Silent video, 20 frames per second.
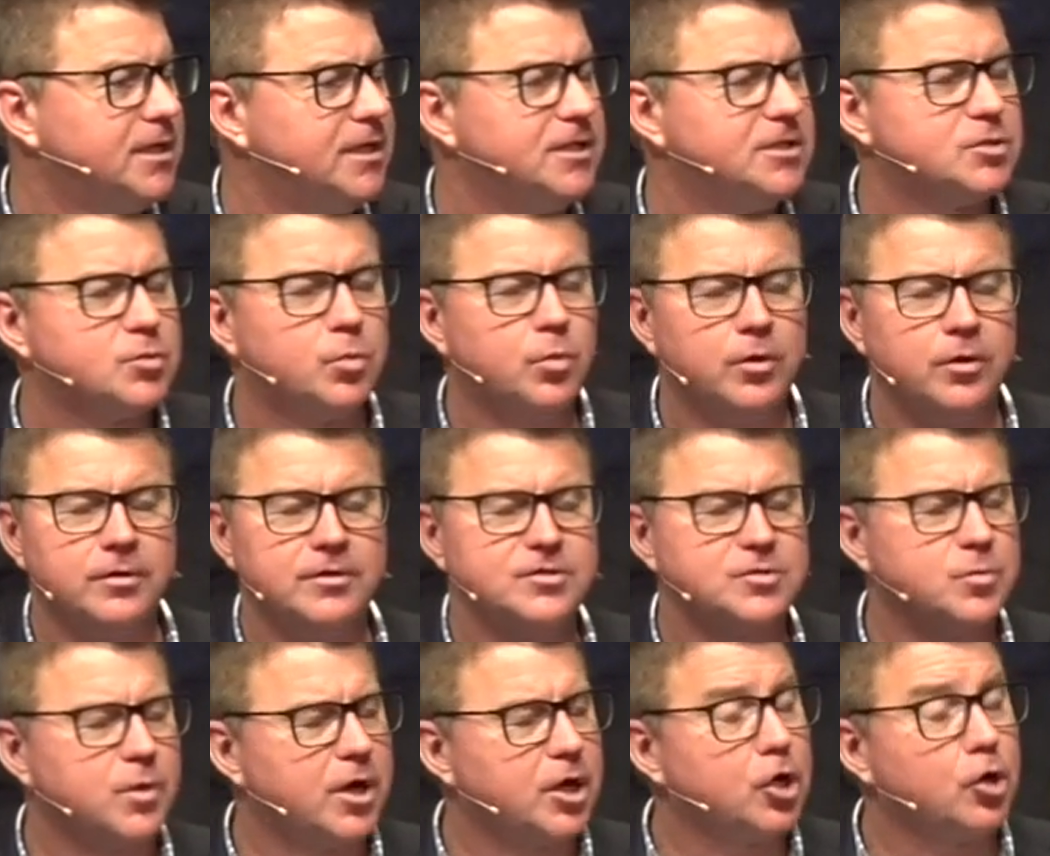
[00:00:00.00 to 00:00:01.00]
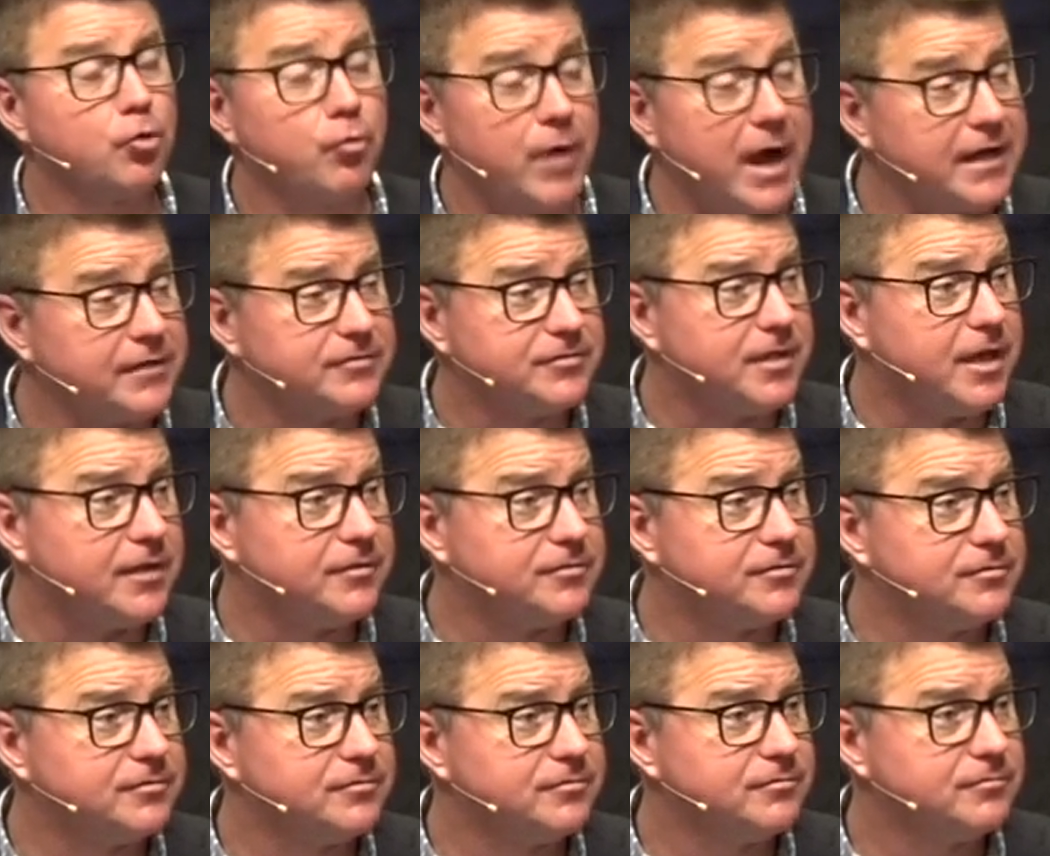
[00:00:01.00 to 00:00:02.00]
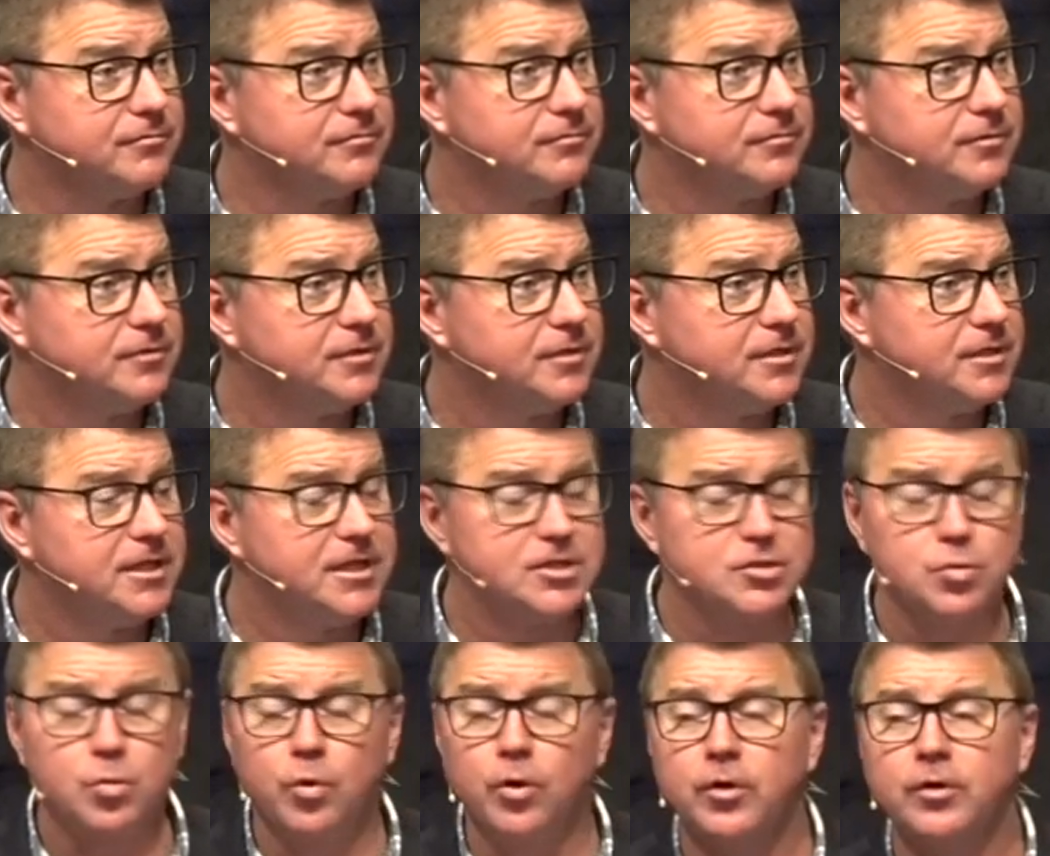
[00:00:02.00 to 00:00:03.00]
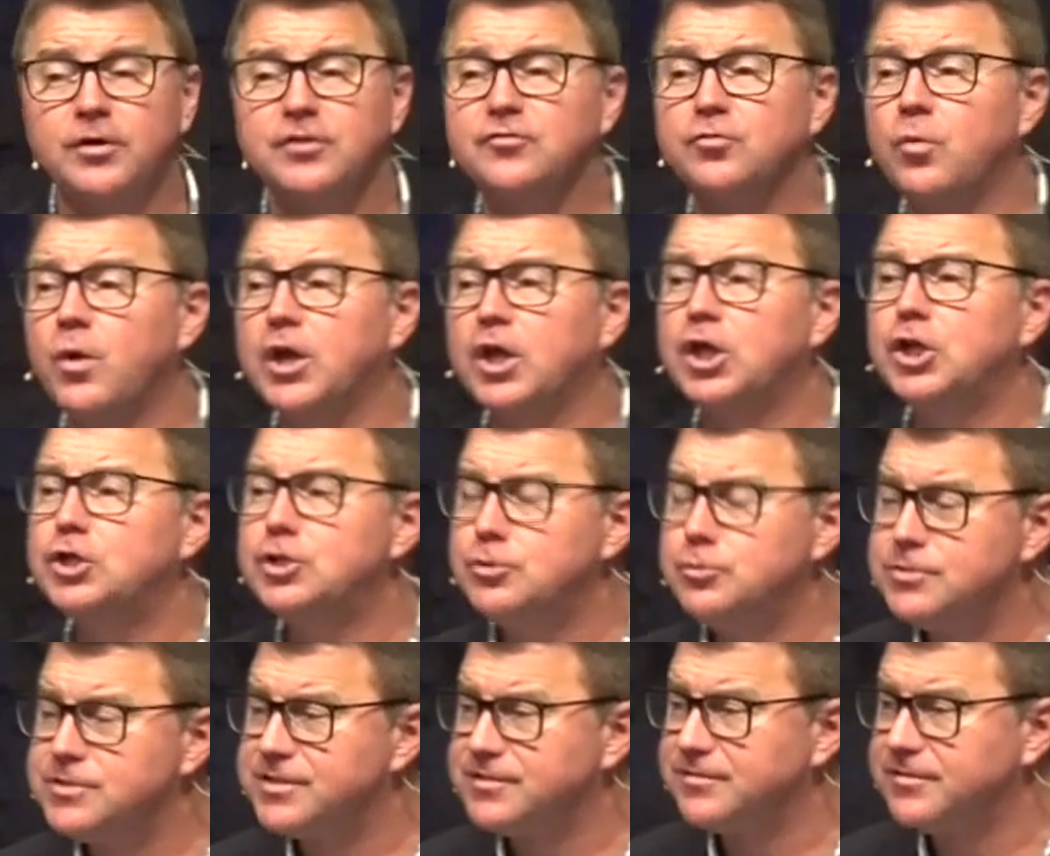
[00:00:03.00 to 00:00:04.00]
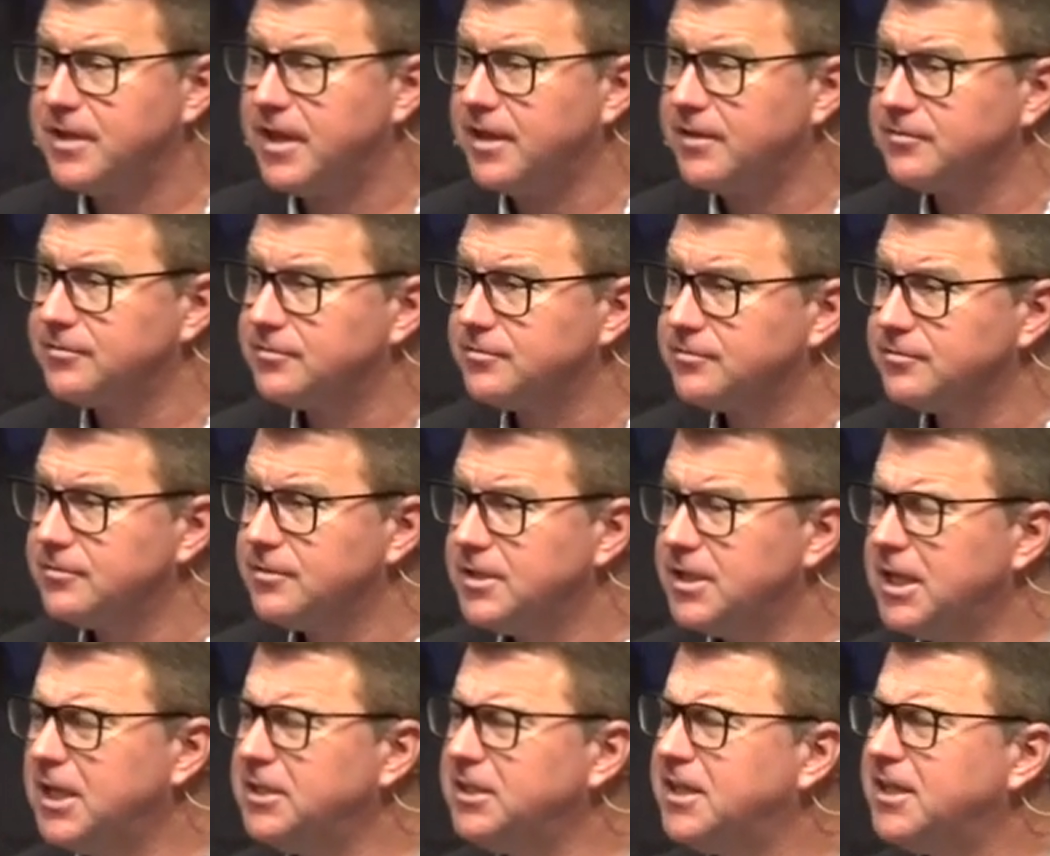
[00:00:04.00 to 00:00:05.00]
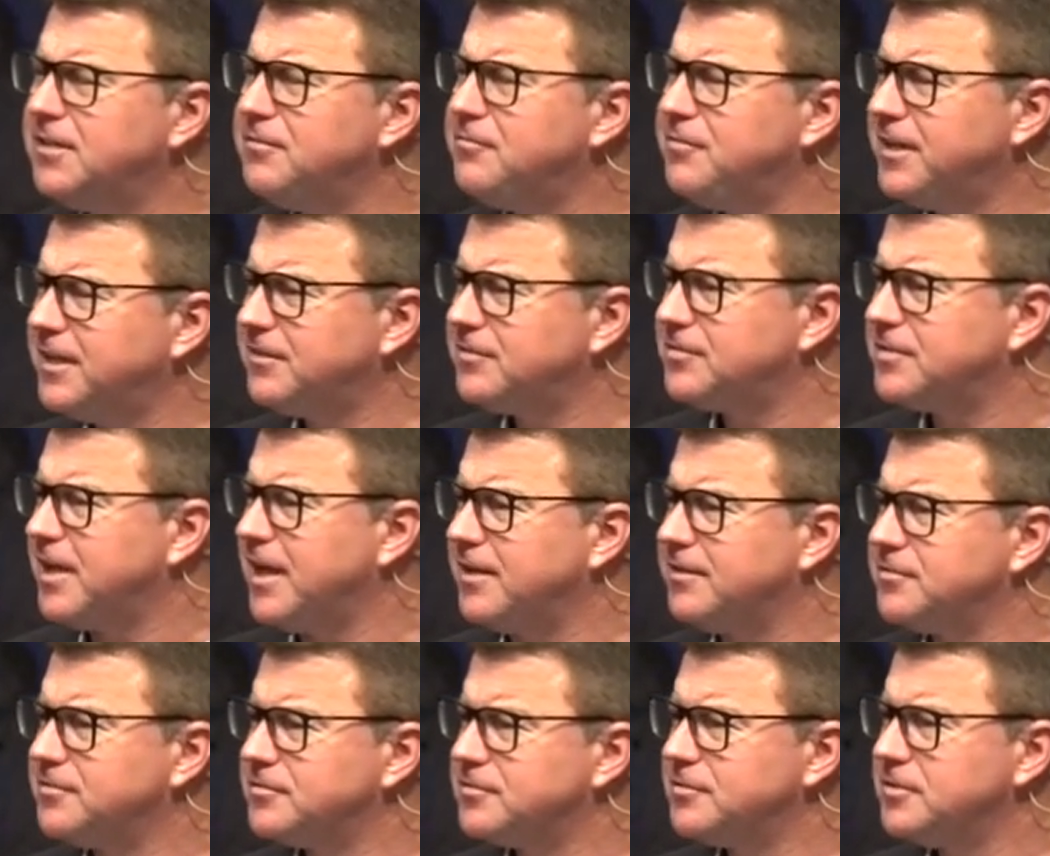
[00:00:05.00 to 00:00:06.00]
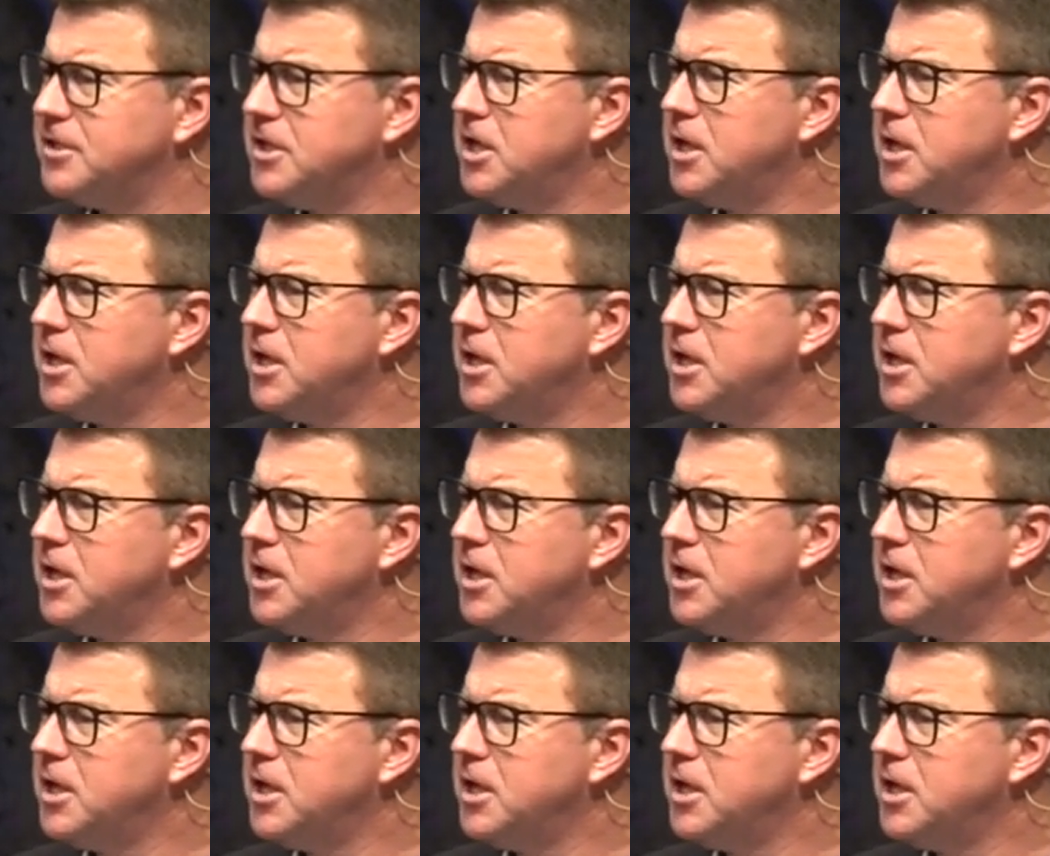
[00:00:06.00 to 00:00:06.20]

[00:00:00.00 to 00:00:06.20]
His Word is what corrects us, His Word is what accuses us and convicts us.